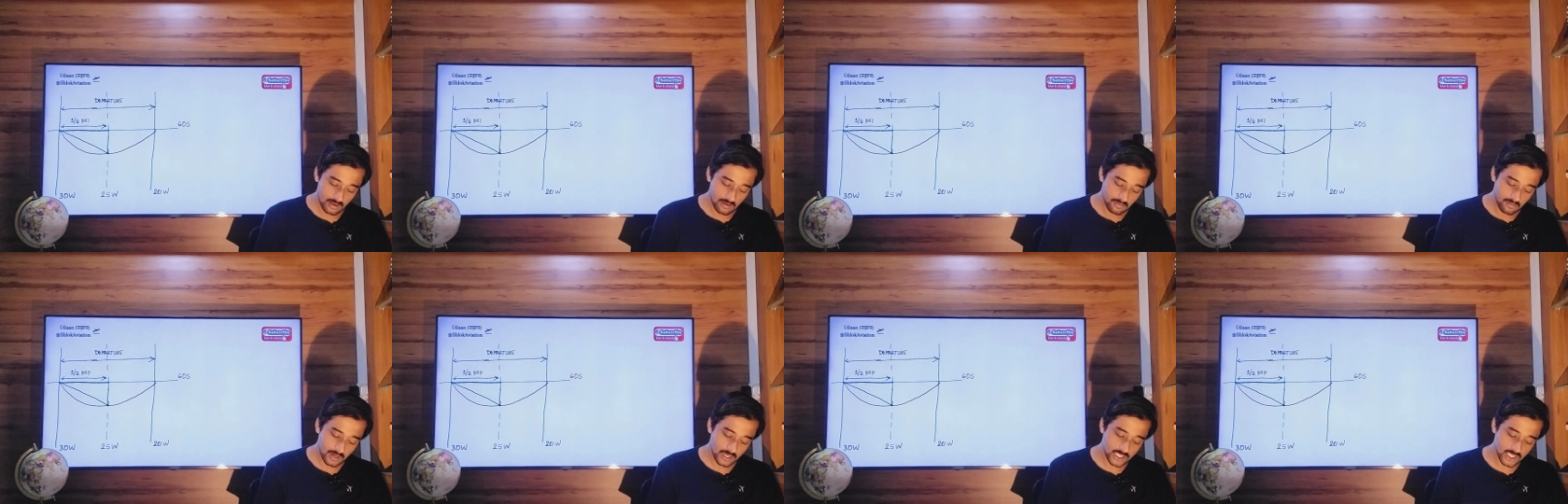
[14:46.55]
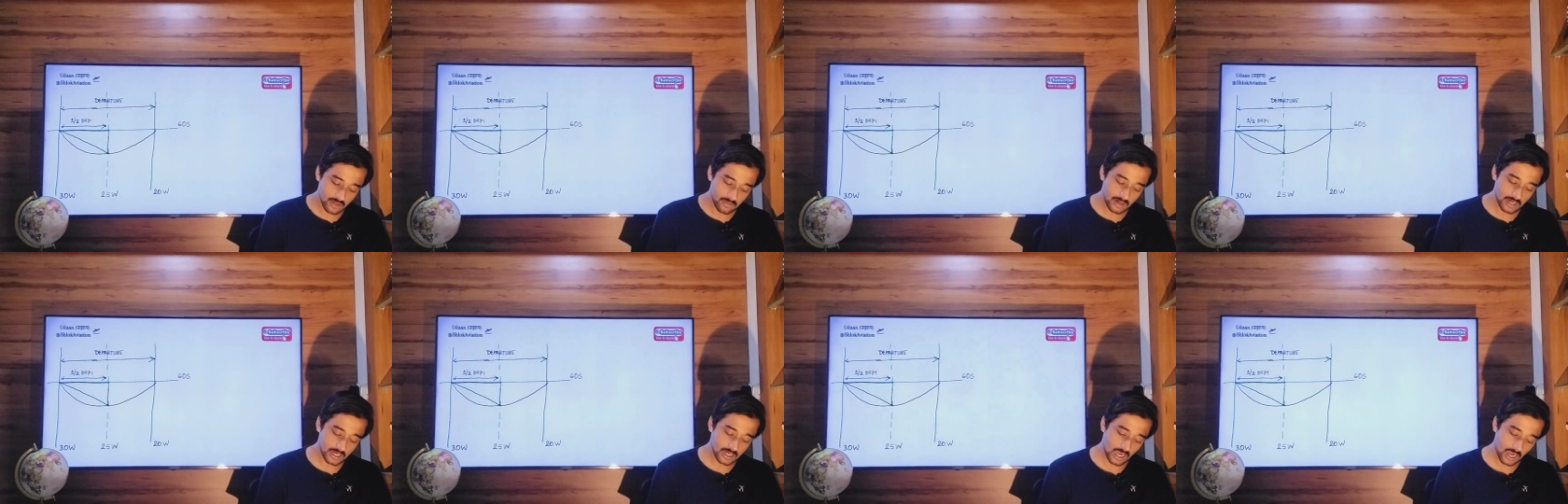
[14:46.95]

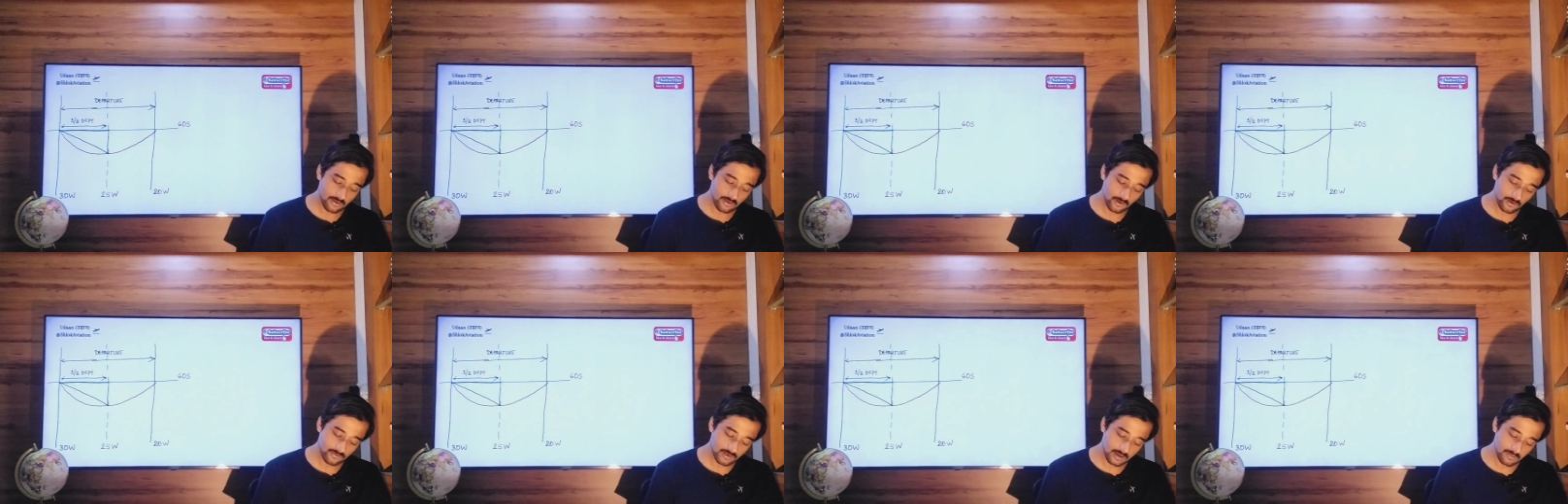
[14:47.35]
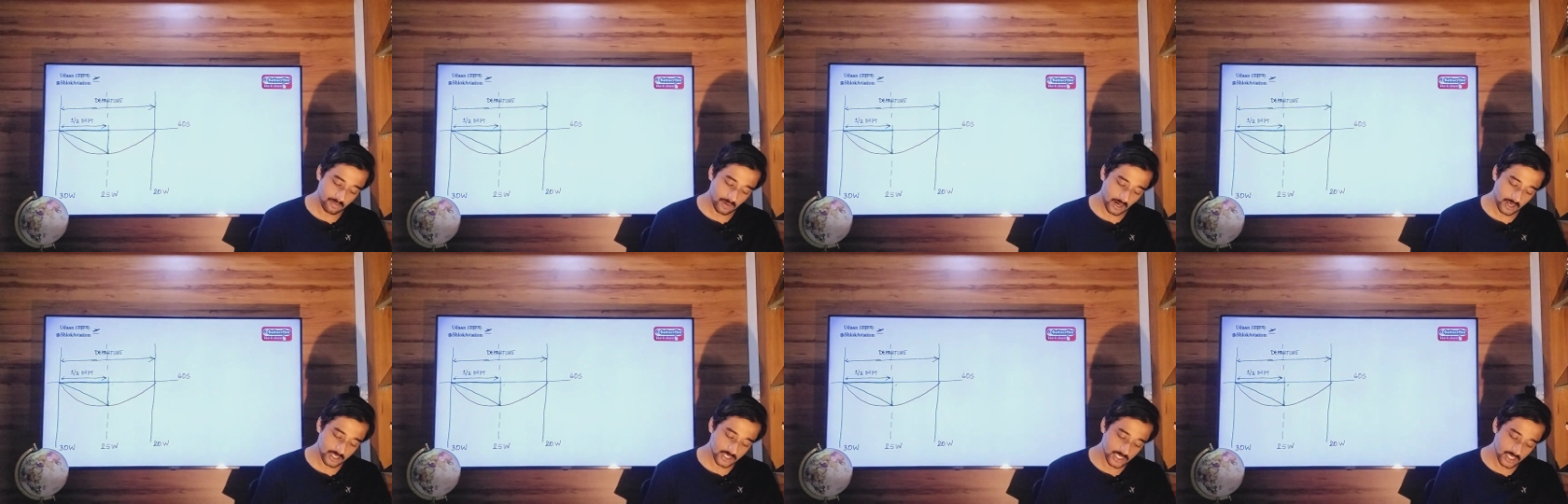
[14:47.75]
Measurement half of
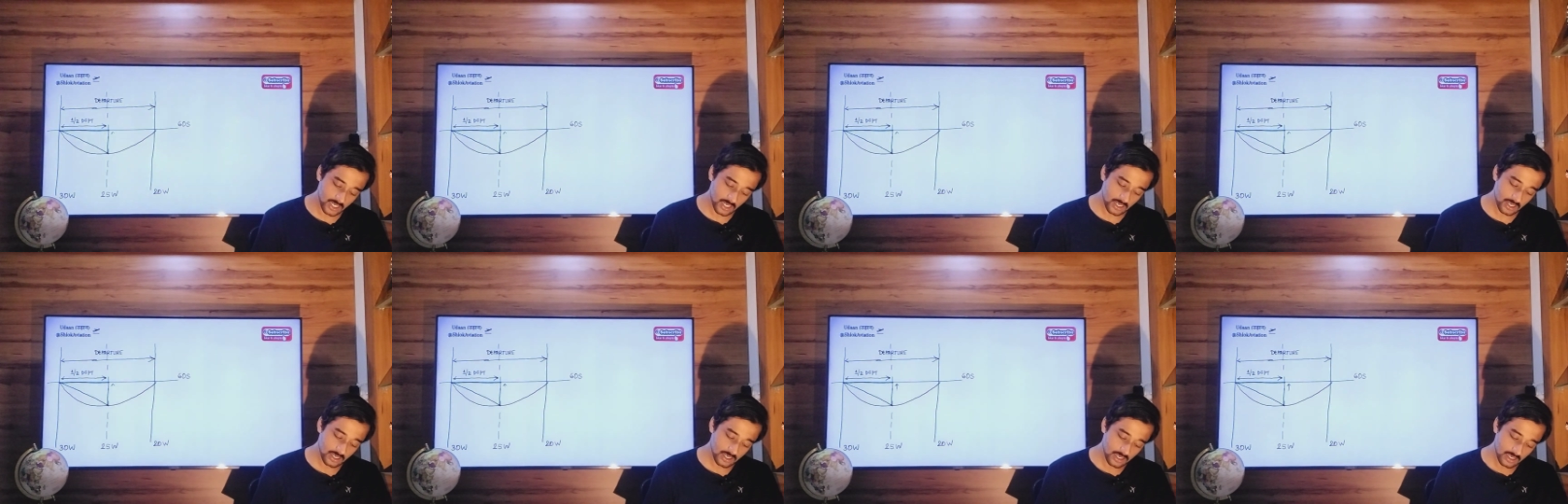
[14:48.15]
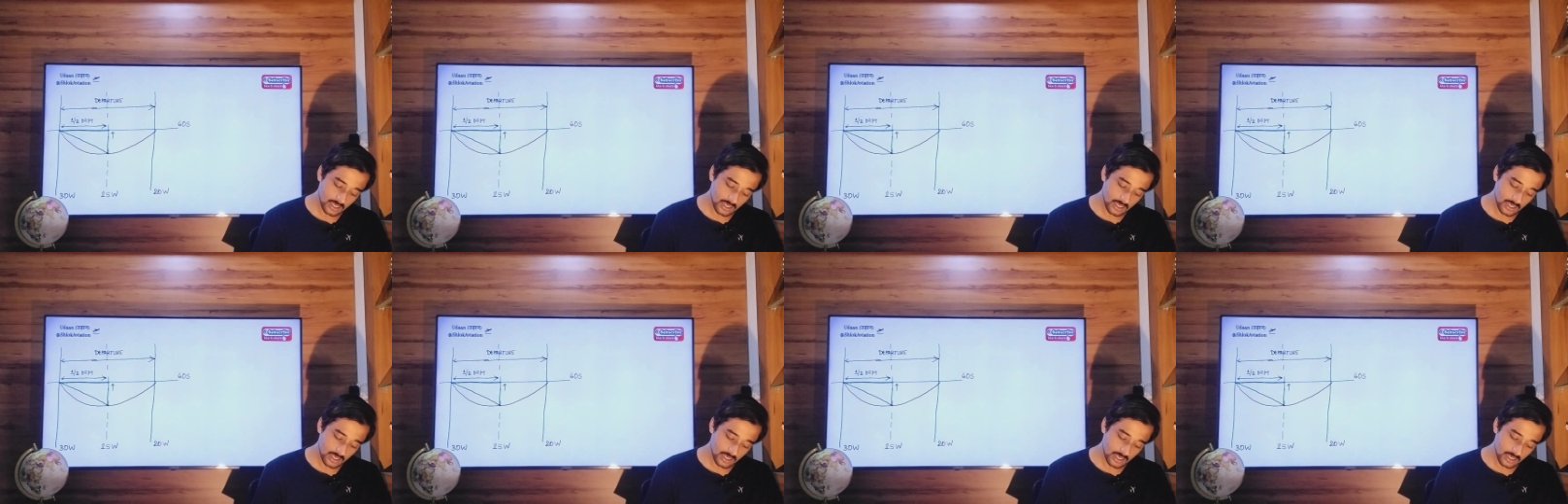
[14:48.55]
departure.